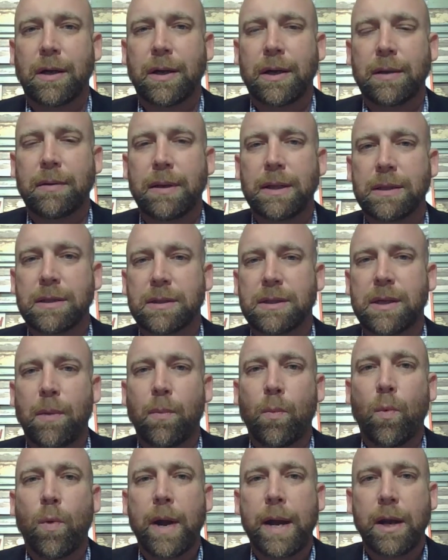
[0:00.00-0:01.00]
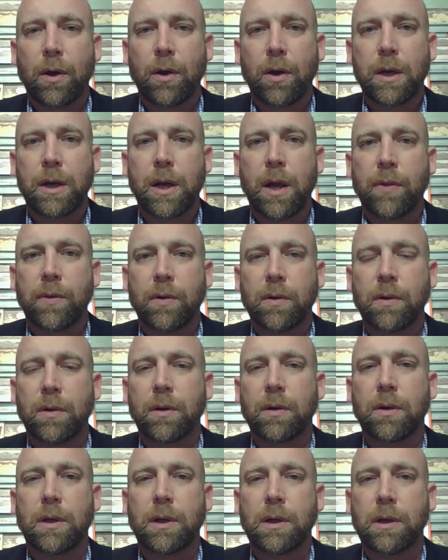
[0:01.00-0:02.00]
in some way or another
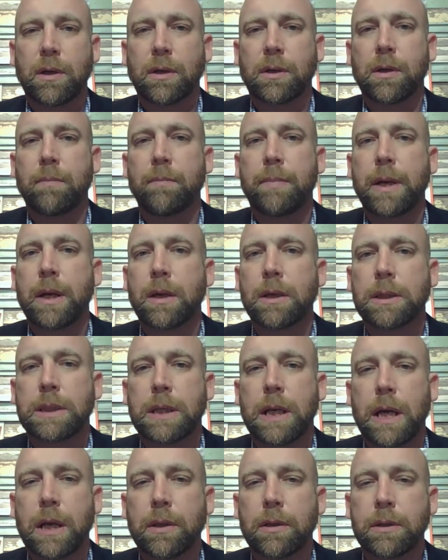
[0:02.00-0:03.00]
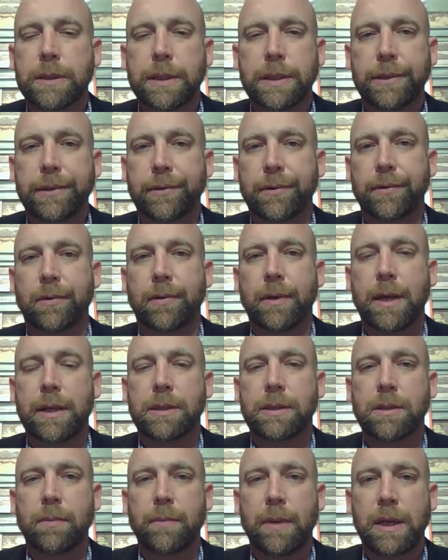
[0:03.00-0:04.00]
compared to others in your
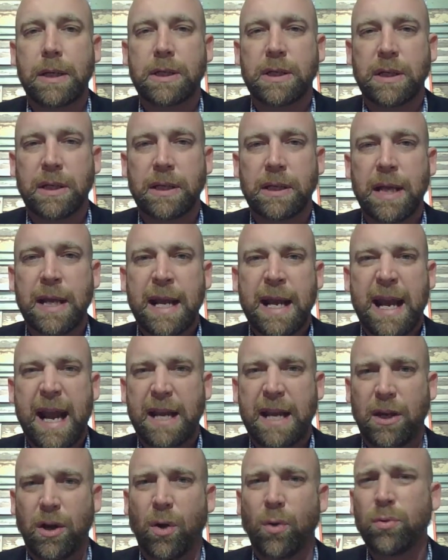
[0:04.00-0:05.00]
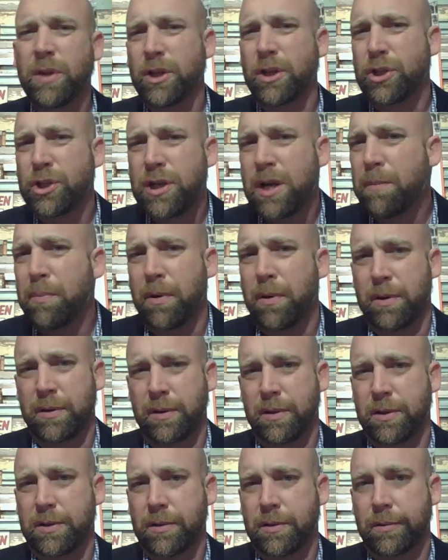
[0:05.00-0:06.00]
estimation, and you hold the chip on
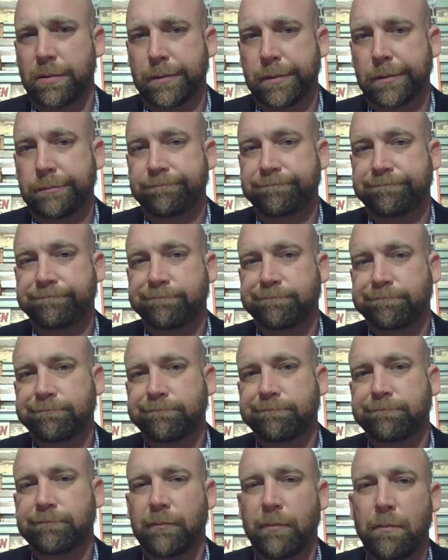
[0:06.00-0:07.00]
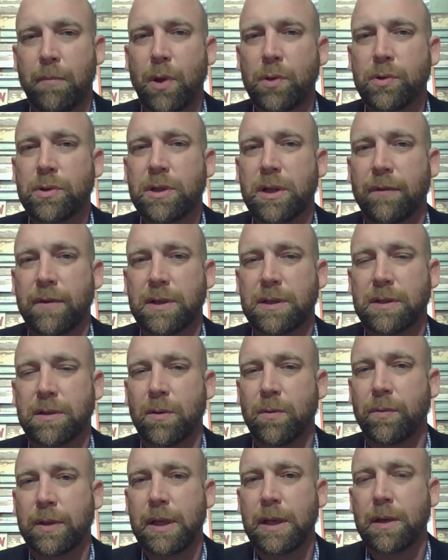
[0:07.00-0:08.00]
your shoulder. Most of us
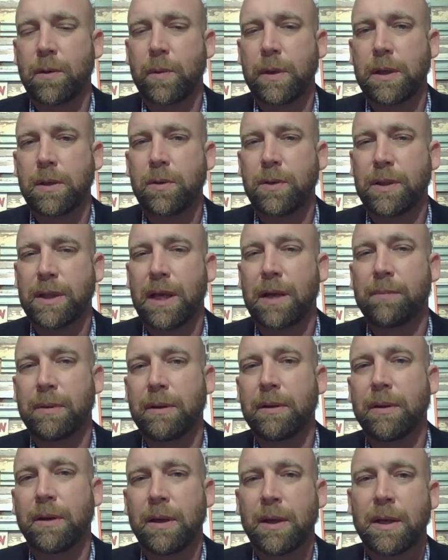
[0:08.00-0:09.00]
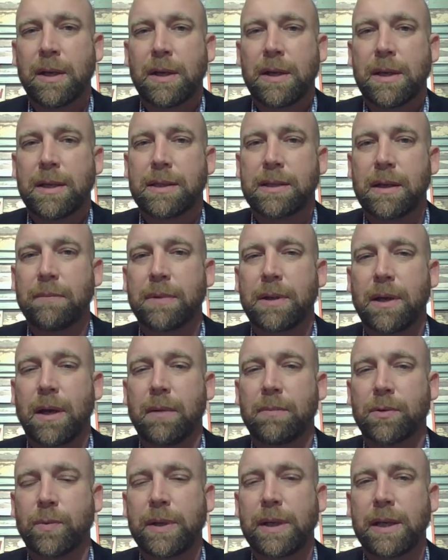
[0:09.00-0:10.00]
don't think we do that, but
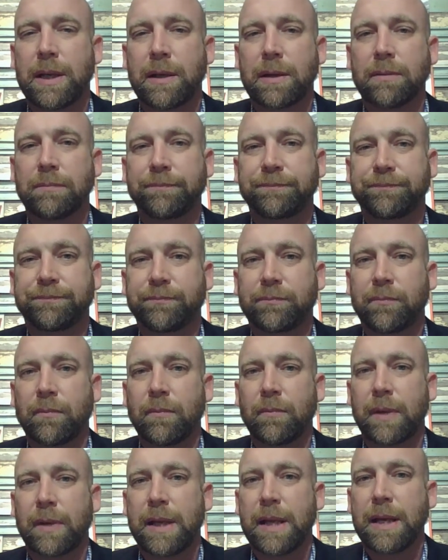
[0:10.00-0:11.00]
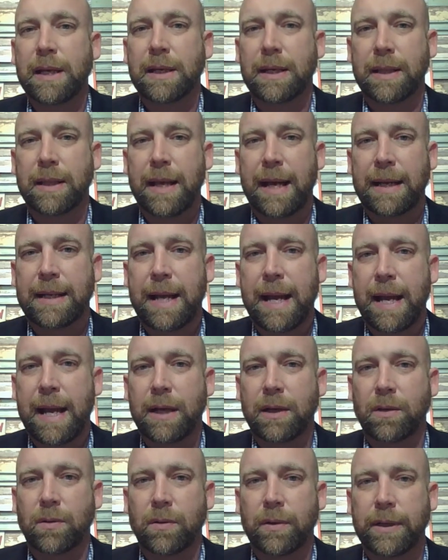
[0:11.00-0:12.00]
sometimes we can get into that
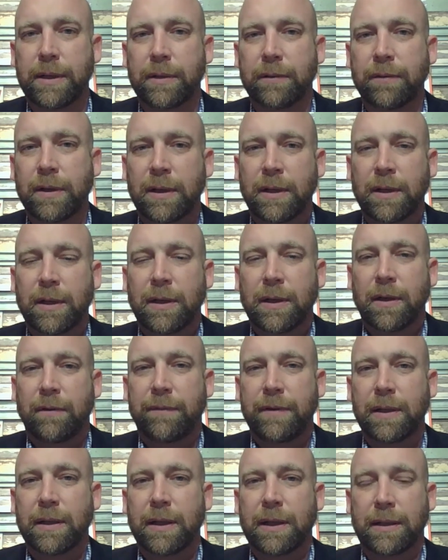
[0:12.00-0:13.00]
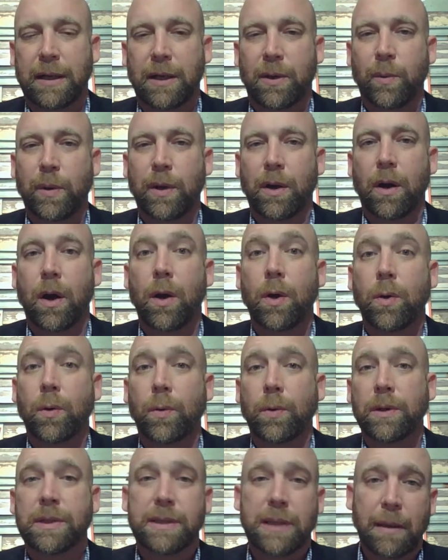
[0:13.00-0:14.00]
category of feeling like we're
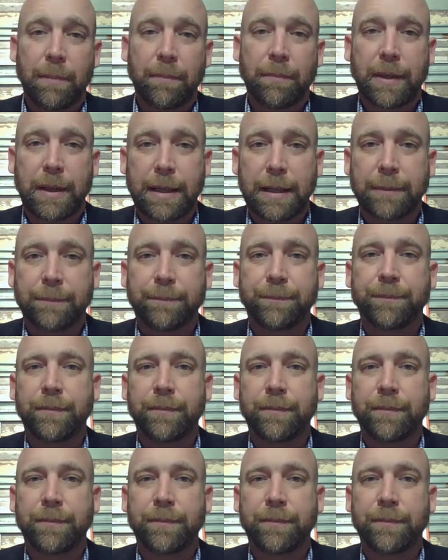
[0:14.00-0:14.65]
owed something.